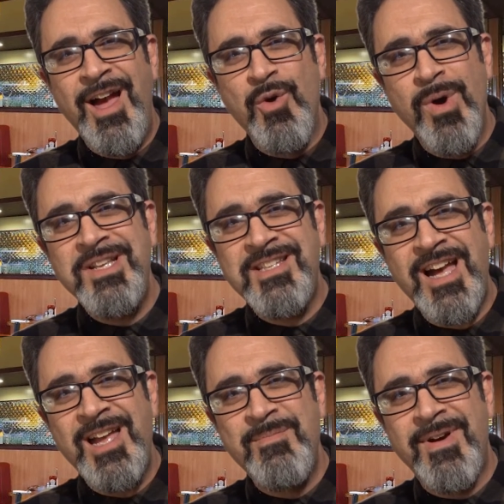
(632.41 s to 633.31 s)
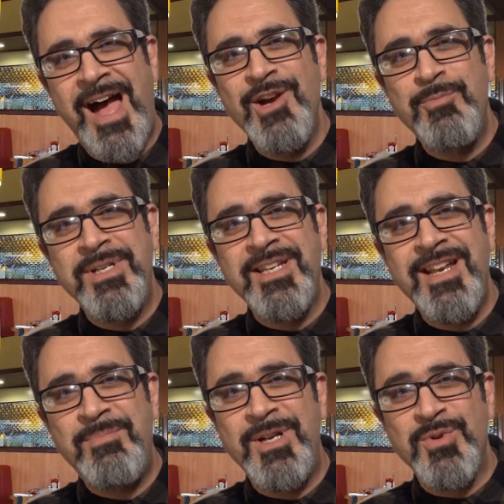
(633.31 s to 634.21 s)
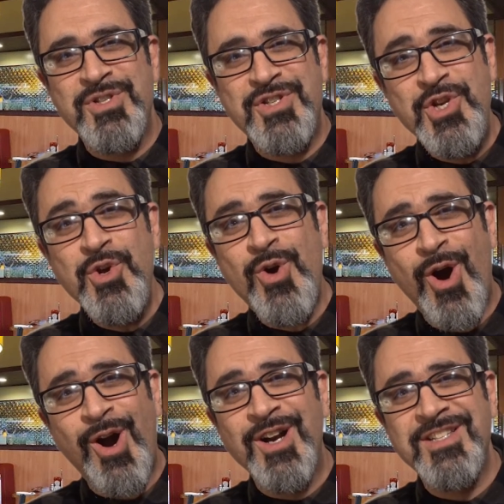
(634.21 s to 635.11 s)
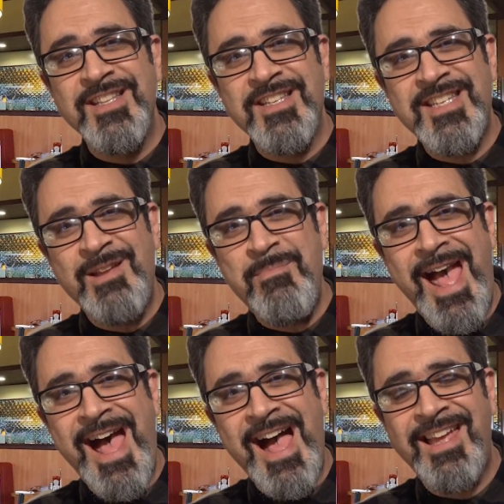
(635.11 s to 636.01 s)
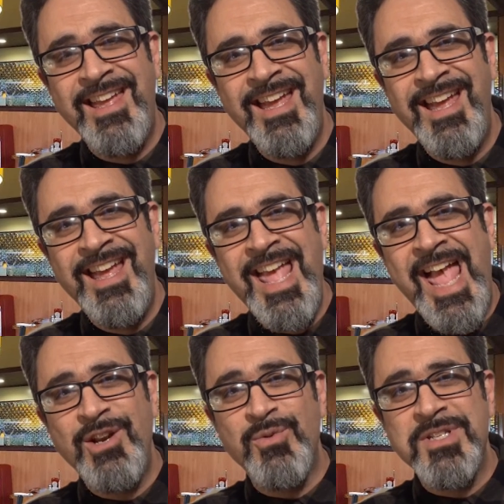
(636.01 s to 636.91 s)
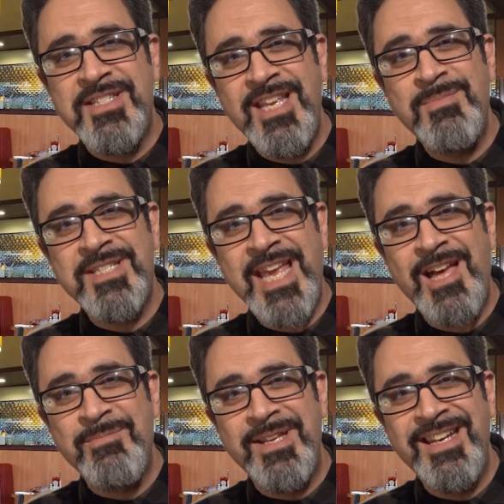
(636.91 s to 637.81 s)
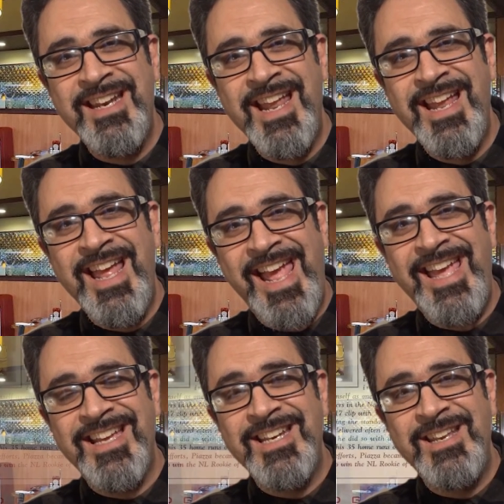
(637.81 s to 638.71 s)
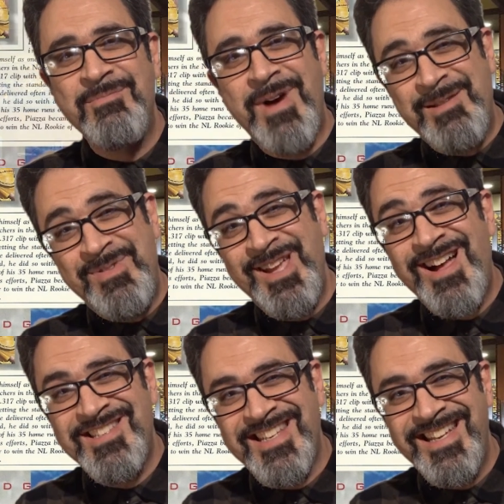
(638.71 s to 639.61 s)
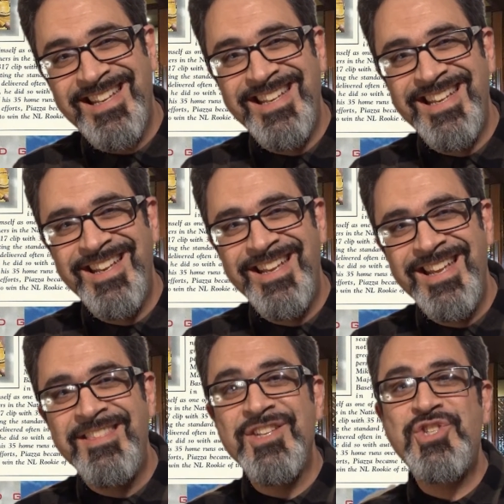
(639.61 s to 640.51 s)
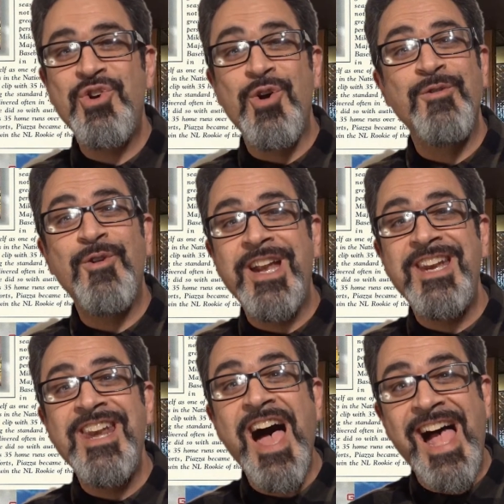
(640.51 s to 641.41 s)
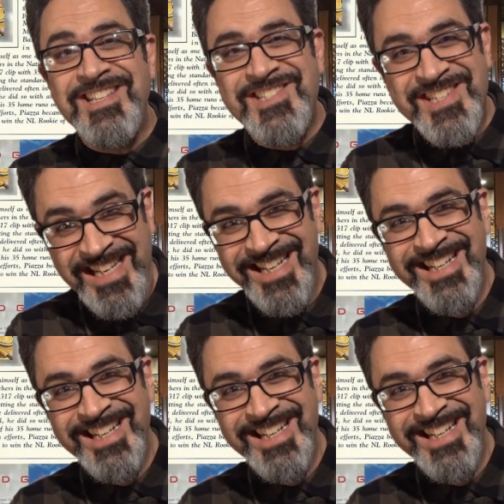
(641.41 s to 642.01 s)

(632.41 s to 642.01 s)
One time, I opened it up, and it was two cards in the same pack, and it was Tim Salmon and Mike Piazza. This drove Fred nuts.